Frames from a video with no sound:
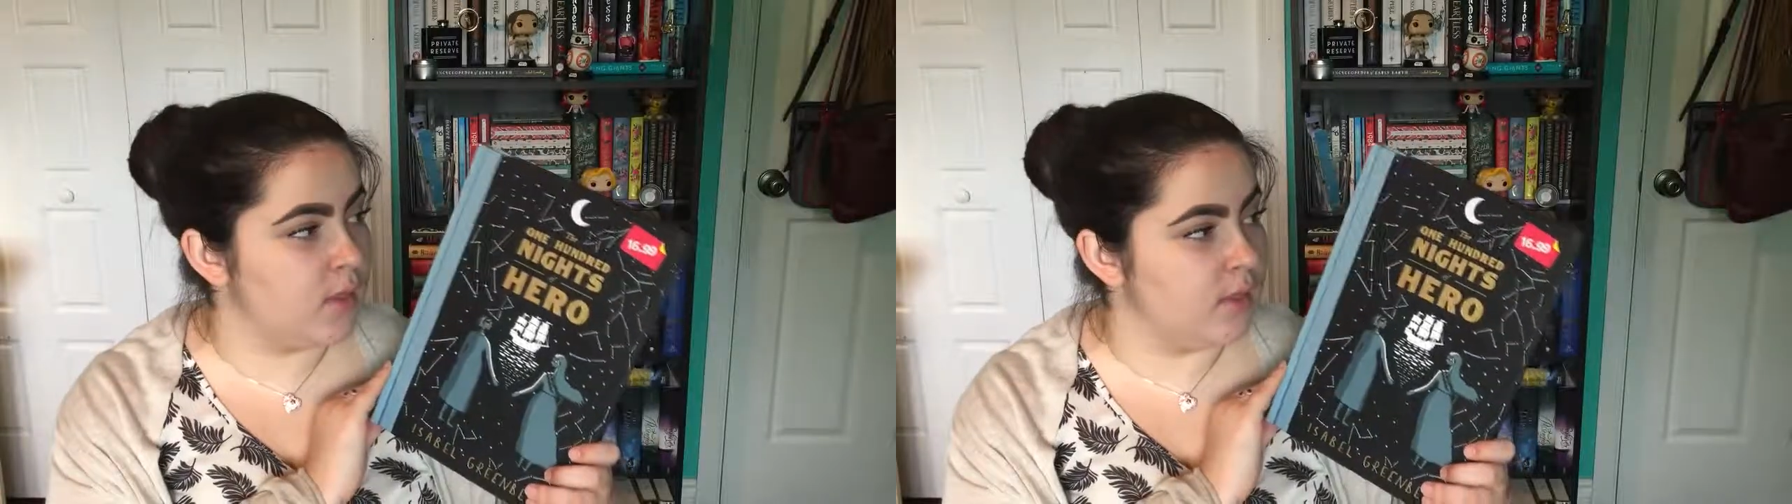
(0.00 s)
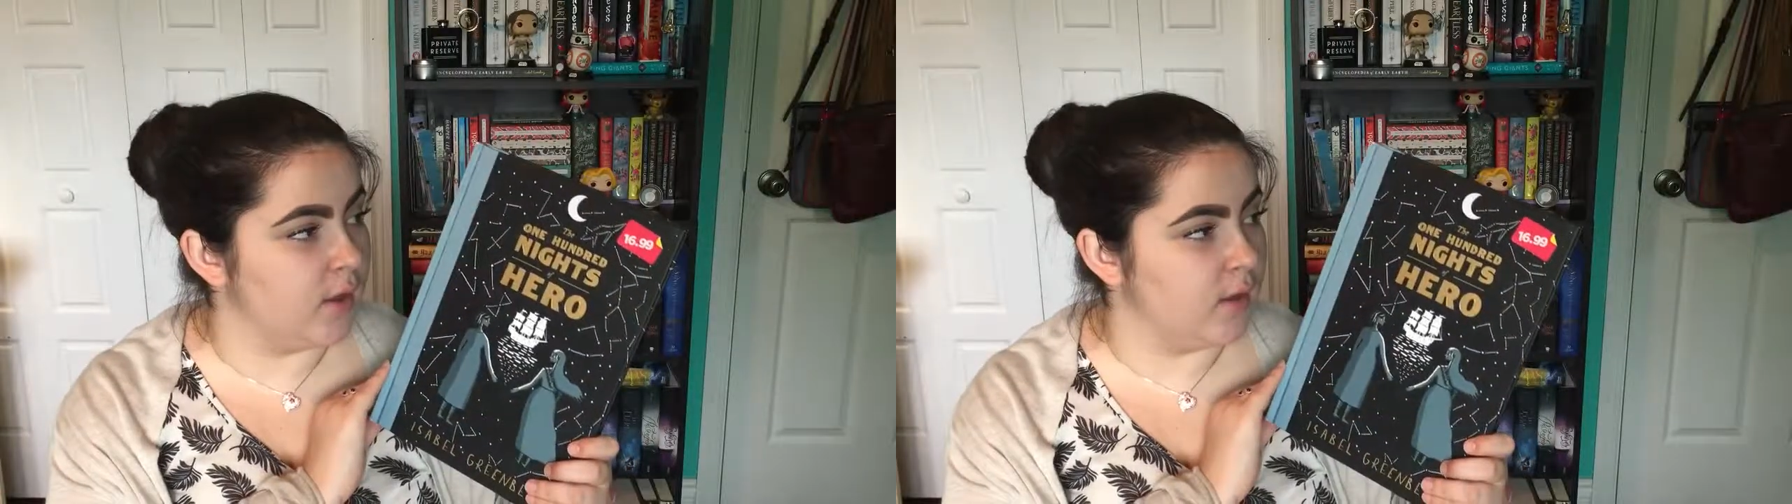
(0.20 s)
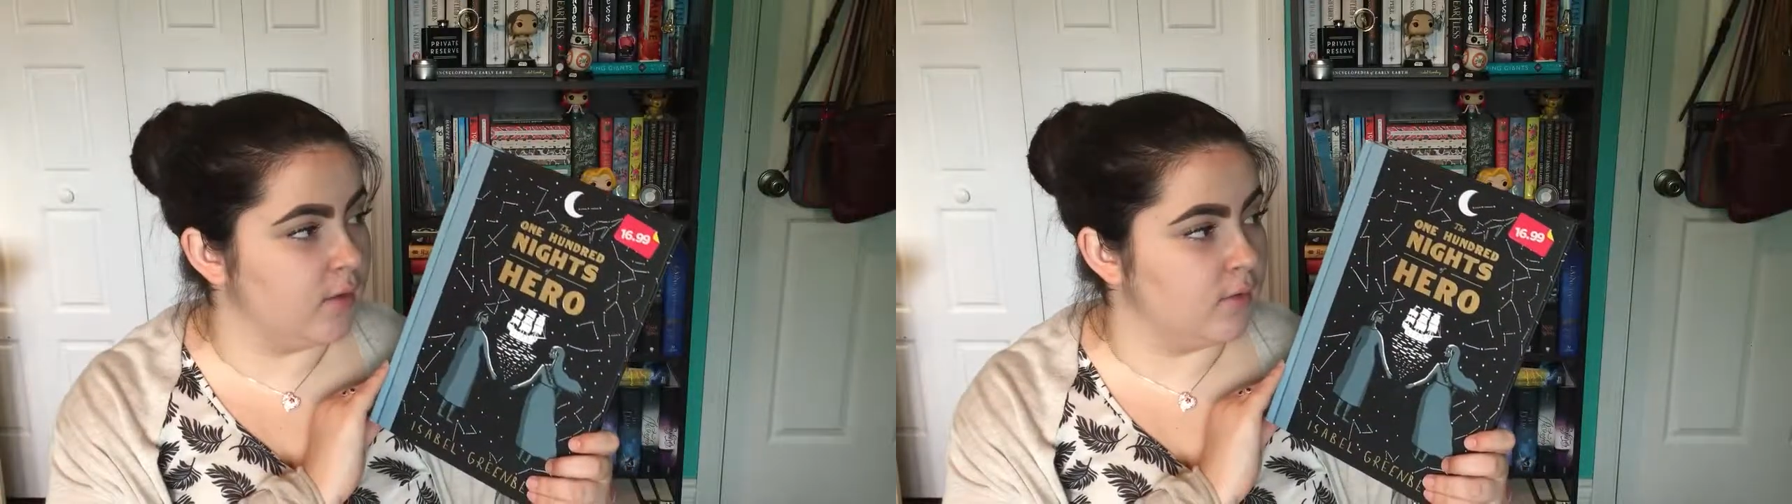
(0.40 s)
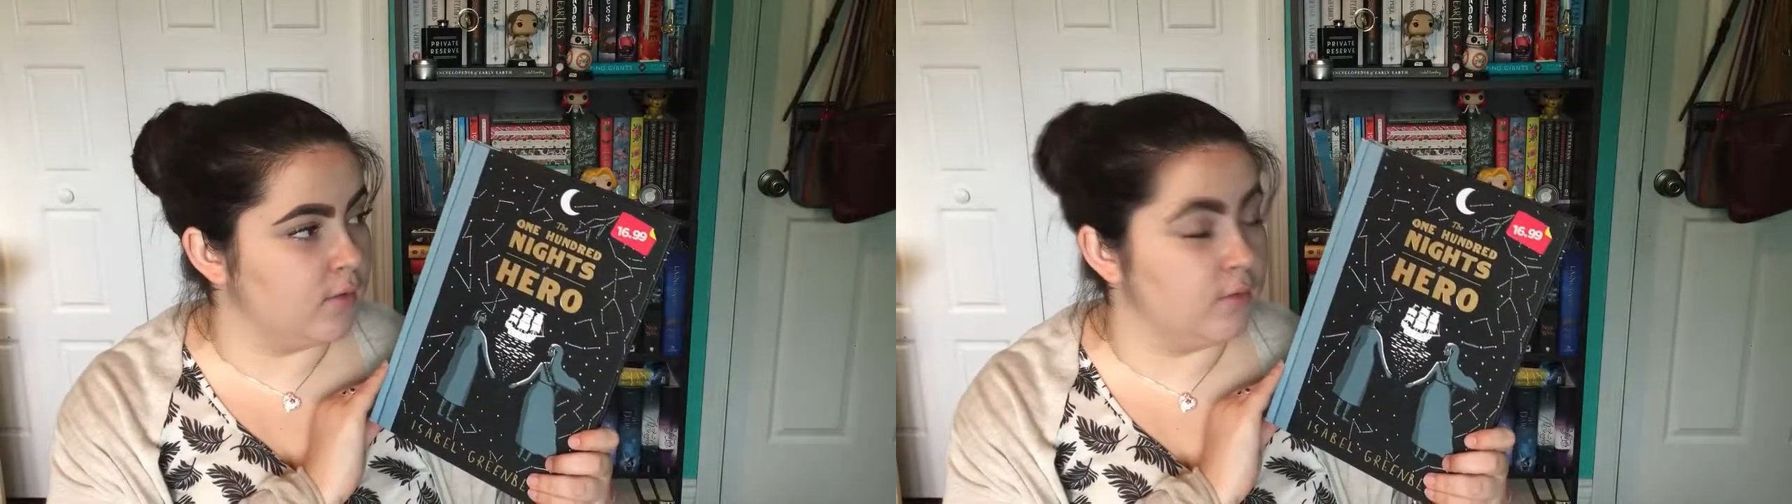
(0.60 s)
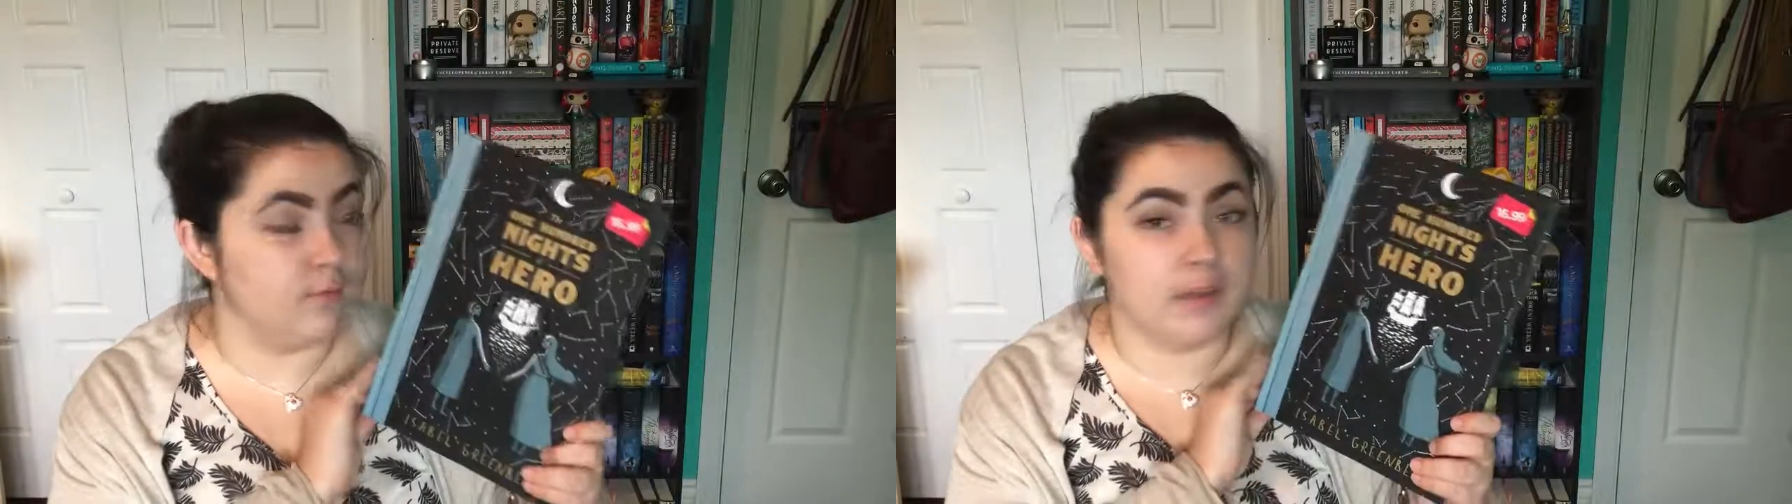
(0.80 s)
They're
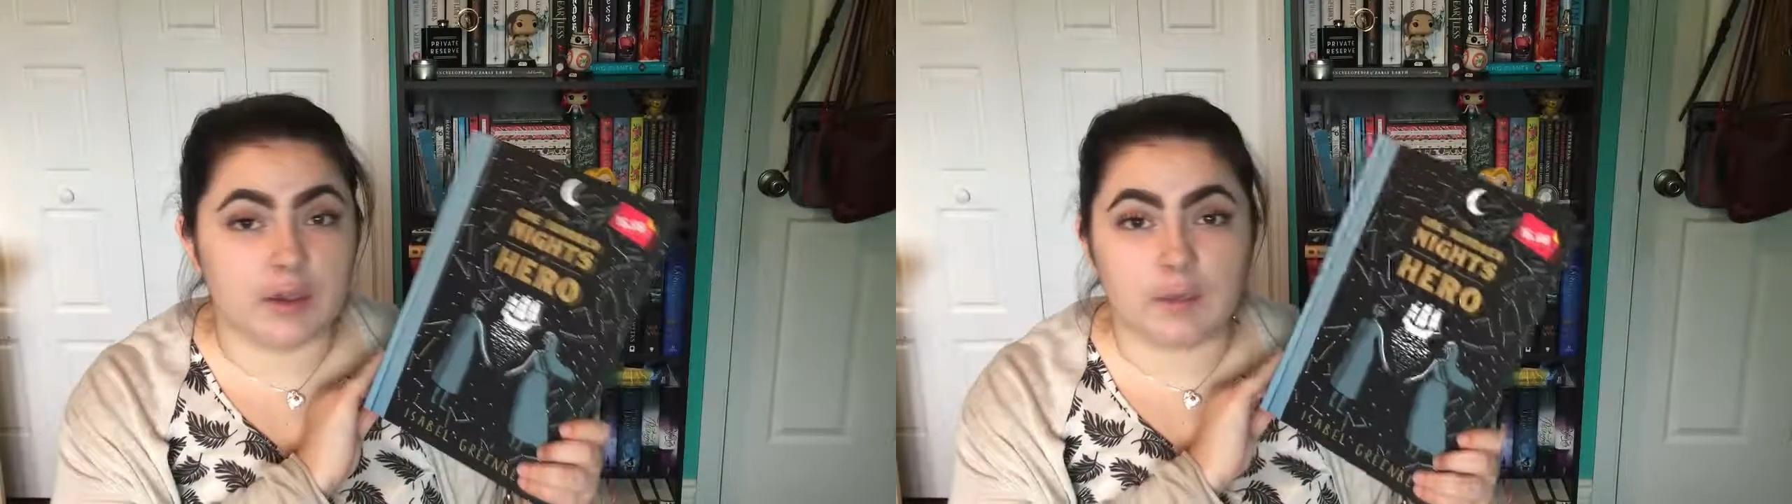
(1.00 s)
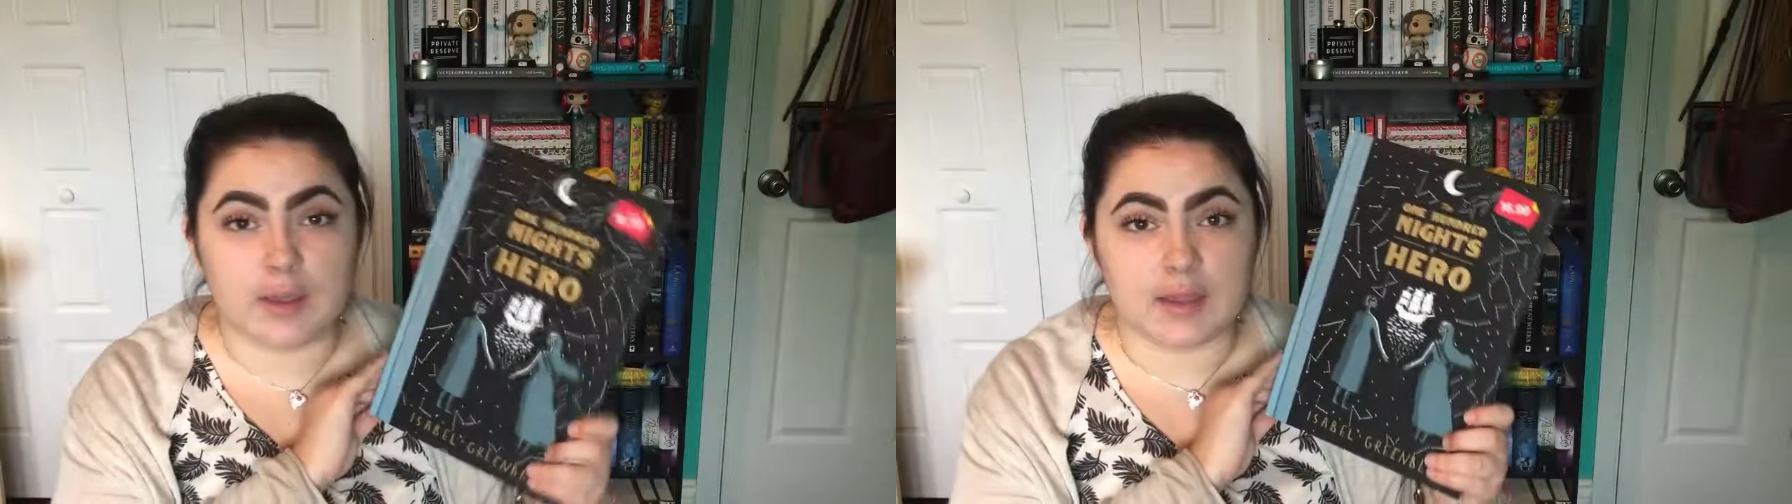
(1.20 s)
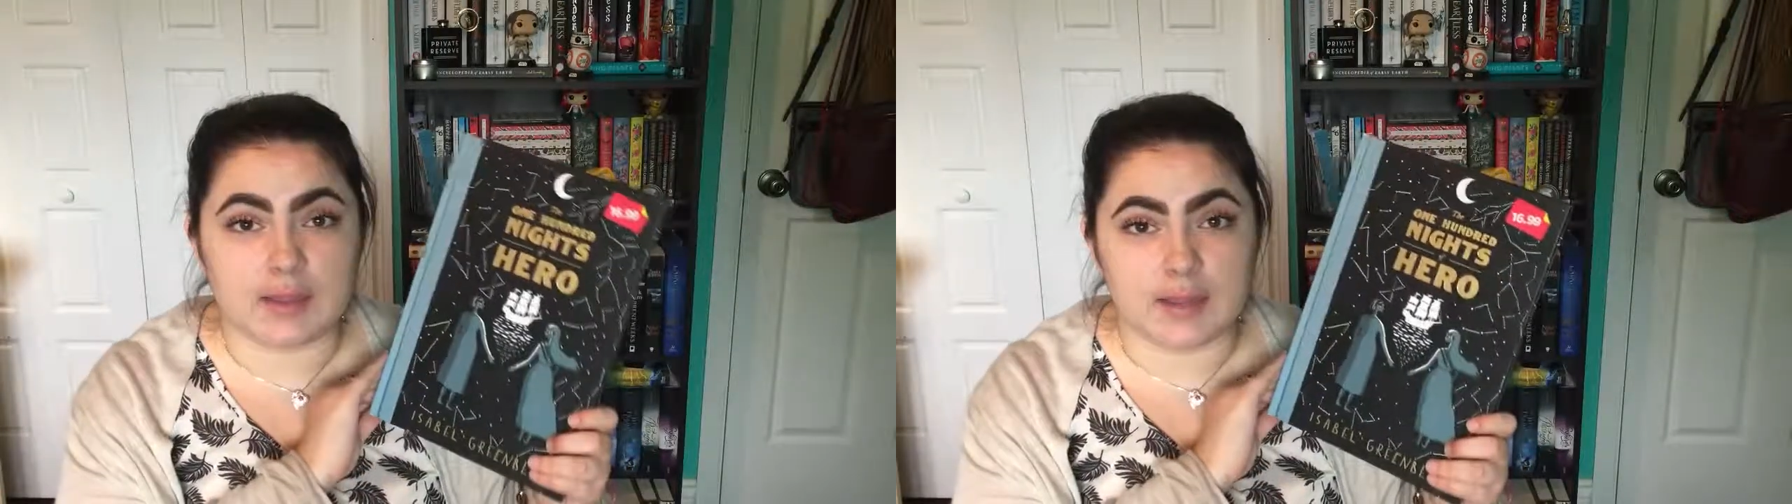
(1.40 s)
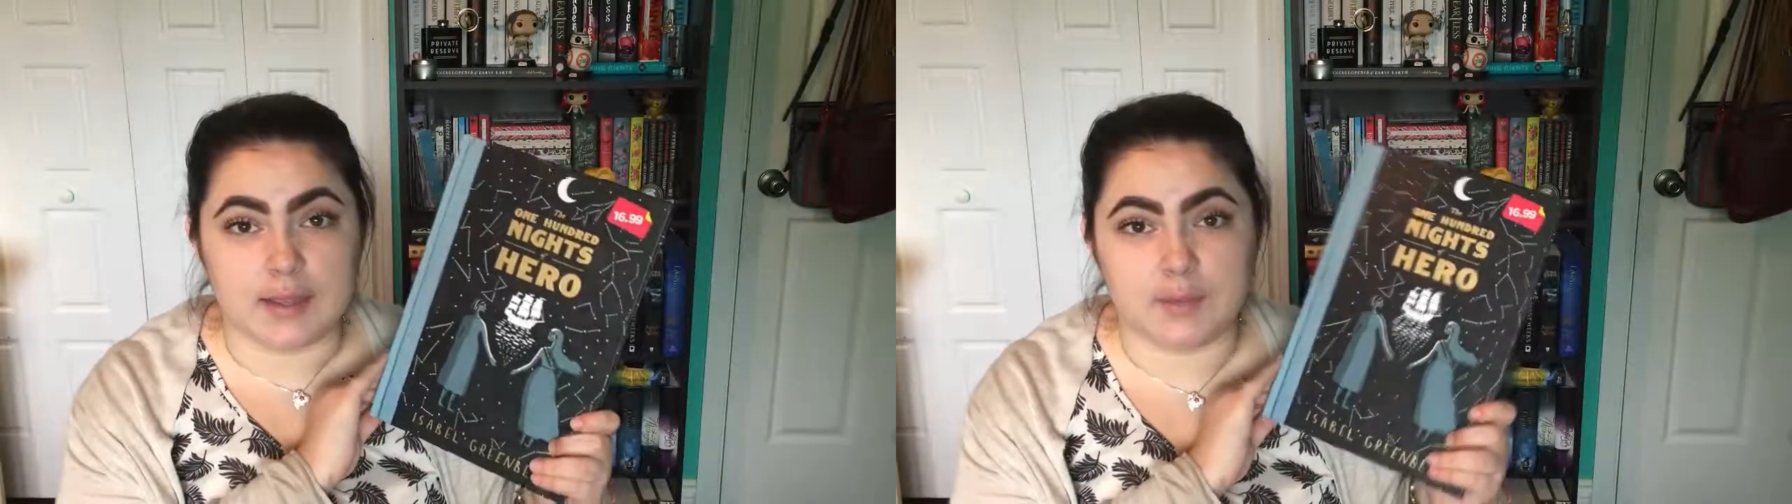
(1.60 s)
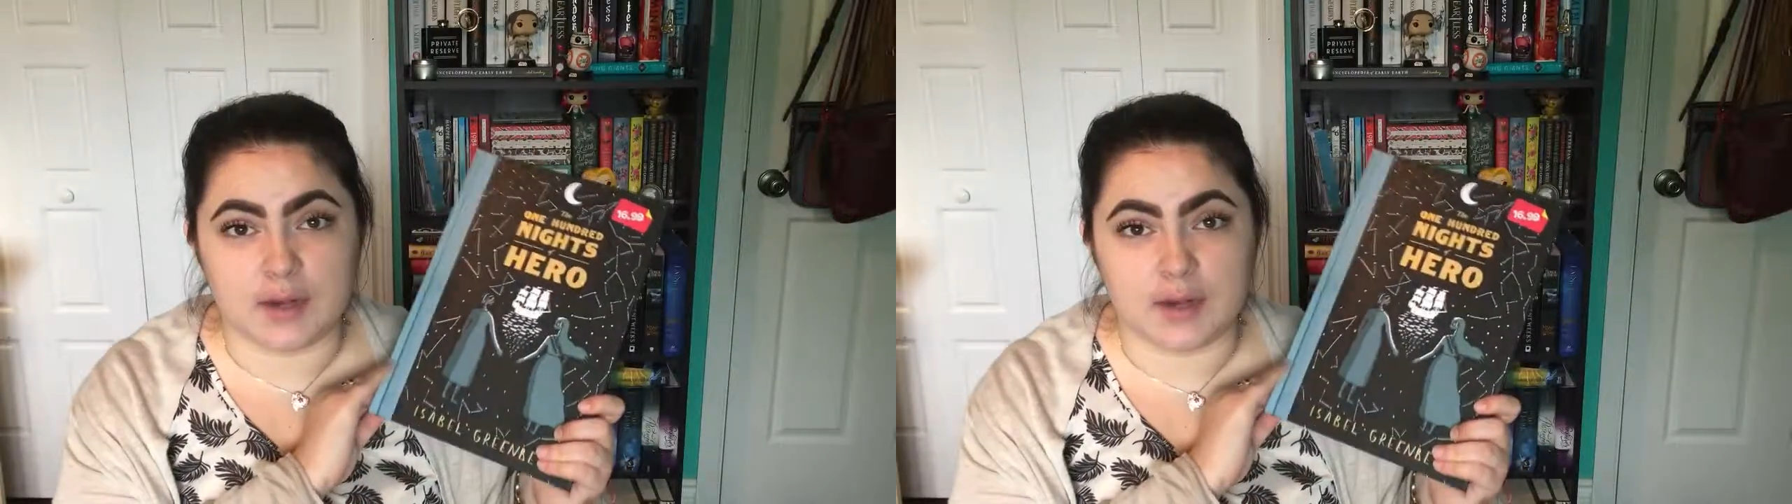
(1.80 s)
very well acclaimed